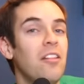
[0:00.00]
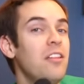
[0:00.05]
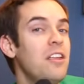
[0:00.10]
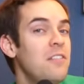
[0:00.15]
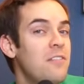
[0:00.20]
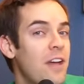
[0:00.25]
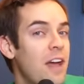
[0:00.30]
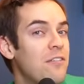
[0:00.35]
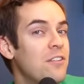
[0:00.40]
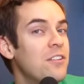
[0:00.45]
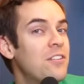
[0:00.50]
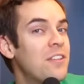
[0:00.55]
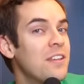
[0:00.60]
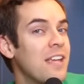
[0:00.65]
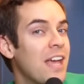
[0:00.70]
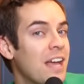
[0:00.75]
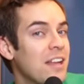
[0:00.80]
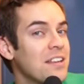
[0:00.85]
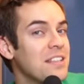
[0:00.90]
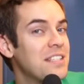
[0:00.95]
Leave
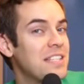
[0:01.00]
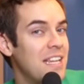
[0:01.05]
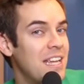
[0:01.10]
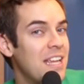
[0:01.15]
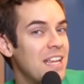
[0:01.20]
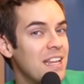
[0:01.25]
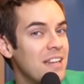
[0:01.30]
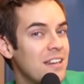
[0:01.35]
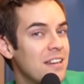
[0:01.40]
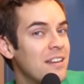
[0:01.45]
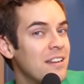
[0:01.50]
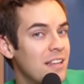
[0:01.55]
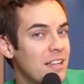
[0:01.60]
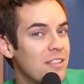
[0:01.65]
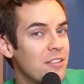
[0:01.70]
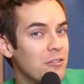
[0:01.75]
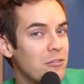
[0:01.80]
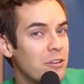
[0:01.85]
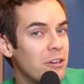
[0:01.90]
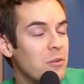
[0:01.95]
everything else in
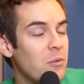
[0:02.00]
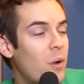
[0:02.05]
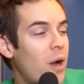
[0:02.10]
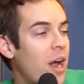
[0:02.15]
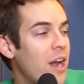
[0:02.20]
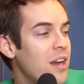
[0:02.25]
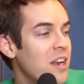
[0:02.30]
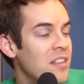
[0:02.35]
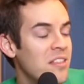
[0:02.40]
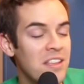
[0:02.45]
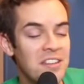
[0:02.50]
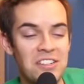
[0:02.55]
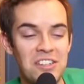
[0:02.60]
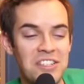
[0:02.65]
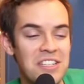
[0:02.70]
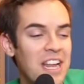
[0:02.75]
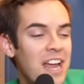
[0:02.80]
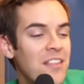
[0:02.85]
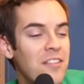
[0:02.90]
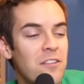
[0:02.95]
the Rewind, and then
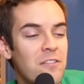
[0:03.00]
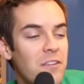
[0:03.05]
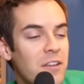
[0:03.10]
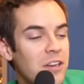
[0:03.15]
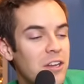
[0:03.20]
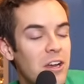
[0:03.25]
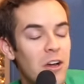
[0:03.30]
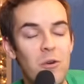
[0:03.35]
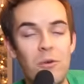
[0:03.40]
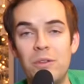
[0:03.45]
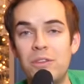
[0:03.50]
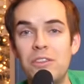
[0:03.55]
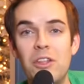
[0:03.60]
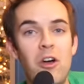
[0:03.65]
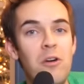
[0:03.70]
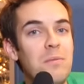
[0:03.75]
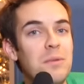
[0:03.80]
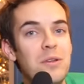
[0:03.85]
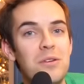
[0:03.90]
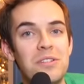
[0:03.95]
just end the video with
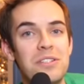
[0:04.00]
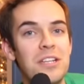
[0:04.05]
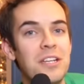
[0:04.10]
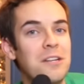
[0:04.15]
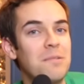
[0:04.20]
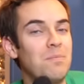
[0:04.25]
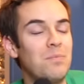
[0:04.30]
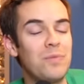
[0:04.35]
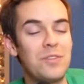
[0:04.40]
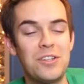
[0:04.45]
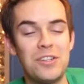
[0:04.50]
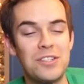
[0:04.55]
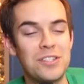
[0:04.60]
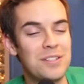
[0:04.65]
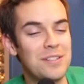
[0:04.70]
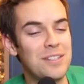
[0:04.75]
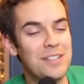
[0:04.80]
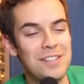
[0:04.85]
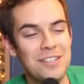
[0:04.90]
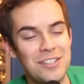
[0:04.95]
no music, just
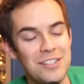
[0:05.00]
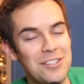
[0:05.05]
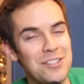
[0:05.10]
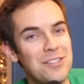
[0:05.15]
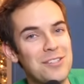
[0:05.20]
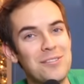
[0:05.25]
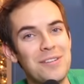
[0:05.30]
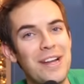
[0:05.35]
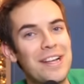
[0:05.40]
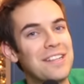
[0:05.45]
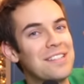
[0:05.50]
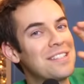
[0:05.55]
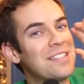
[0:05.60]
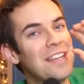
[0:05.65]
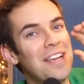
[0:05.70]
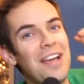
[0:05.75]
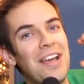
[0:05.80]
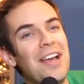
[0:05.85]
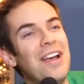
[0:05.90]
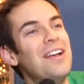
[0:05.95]
shoe nice,
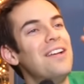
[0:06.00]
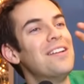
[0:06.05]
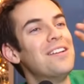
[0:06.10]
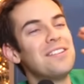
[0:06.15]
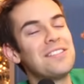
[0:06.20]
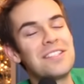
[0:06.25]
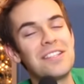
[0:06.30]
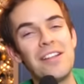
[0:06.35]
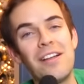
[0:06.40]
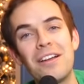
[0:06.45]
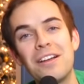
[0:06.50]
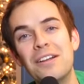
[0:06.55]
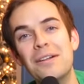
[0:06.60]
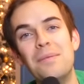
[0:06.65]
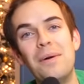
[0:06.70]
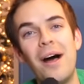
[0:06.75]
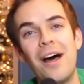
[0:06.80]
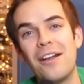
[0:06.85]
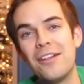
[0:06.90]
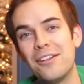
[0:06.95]
slugging a
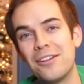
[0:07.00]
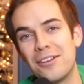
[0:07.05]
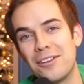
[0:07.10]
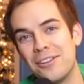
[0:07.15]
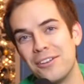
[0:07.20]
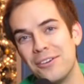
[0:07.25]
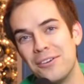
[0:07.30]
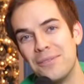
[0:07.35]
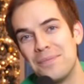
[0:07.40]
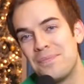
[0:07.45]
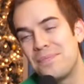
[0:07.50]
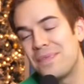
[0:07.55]
bottle of glue.